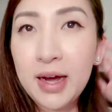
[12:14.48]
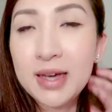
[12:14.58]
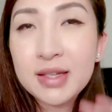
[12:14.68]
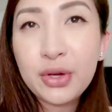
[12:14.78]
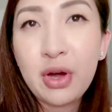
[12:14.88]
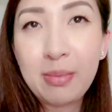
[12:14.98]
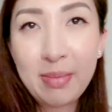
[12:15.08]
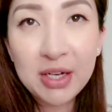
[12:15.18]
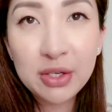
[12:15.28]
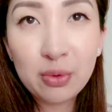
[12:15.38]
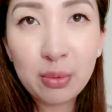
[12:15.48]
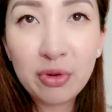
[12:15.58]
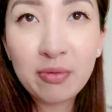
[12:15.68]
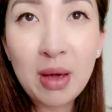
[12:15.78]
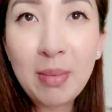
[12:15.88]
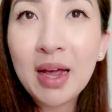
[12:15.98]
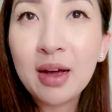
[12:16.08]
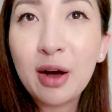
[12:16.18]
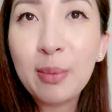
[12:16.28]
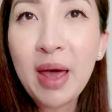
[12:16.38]
guys, so I'm about to remove my
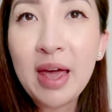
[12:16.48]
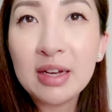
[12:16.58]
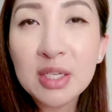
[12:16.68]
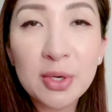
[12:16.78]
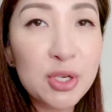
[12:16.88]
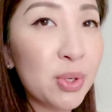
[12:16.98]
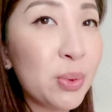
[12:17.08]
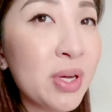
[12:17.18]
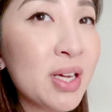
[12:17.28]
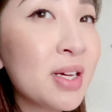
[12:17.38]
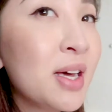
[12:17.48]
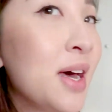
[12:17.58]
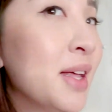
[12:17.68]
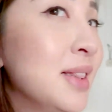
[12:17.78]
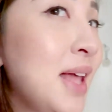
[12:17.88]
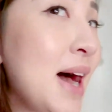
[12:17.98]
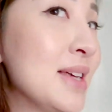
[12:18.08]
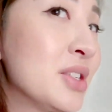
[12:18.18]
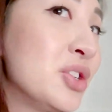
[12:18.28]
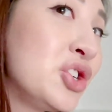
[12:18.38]
makeup and just want to do a quick
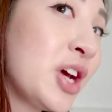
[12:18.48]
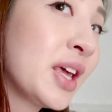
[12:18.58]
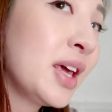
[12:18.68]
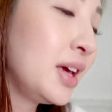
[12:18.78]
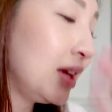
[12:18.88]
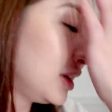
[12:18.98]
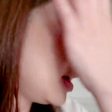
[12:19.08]
last check-in.